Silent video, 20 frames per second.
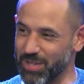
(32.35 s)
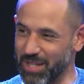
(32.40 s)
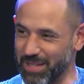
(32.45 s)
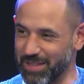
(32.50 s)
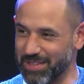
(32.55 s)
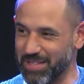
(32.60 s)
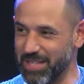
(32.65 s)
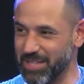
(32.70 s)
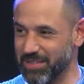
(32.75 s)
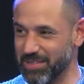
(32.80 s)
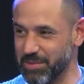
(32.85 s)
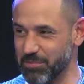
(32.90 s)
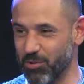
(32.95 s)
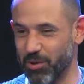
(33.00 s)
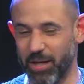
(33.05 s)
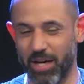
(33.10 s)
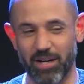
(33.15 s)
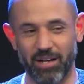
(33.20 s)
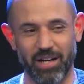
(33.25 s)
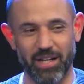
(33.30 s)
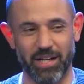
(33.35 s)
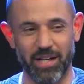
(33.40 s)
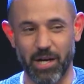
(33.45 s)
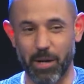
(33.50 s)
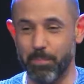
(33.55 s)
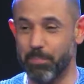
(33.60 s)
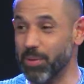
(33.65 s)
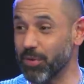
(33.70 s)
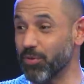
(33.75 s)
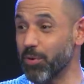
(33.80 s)
like it, we're kind of like at
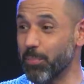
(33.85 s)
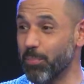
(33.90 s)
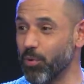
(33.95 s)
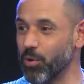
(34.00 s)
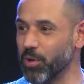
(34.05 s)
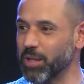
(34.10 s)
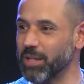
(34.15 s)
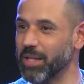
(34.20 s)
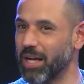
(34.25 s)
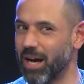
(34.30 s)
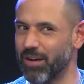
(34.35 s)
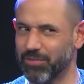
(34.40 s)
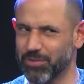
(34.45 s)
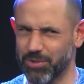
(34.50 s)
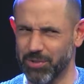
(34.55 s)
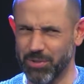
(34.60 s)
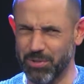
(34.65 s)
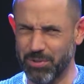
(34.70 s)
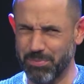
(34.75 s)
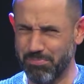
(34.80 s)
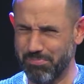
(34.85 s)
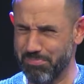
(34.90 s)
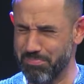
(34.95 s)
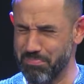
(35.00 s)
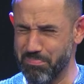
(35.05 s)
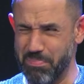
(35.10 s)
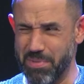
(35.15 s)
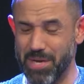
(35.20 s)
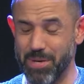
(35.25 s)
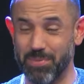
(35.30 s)
a pivot point after
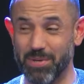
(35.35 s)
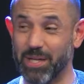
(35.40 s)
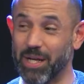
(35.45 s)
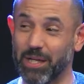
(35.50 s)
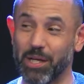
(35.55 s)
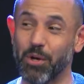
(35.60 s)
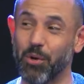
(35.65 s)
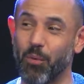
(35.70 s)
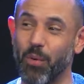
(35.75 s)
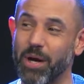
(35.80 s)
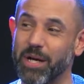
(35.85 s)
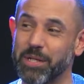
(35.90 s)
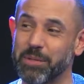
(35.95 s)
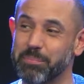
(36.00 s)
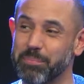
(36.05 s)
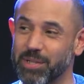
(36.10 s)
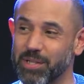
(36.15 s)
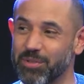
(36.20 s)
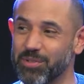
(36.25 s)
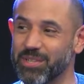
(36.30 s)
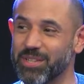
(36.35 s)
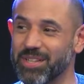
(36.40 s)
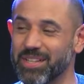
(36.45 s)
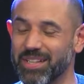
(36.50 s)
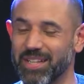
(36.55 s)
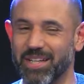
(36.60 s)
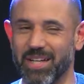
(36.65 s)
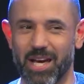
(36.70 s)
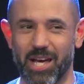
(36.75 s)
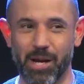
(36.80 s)
maybe like a quiet period
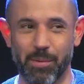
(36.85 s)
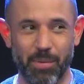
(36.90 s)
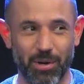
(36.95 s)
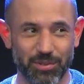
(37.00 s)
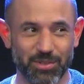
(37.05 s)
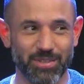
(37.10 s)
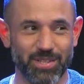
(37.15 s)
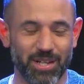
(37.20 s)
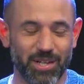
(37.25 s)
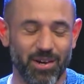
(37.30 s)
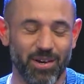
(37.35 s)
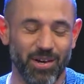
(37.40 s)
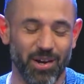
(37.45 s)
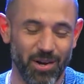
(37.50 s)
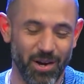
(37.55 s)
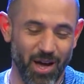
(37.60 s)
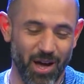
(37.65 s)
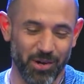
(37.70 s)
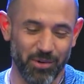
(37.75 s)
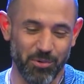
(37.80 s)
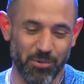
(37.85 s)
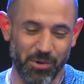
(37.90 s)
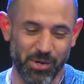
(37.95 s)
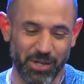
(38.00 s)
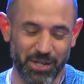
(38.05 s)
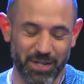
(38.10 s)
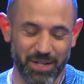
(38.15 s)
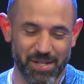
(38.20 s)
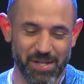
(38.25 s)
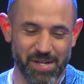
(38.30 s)
and about to take on a lot of
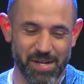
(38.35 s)
work.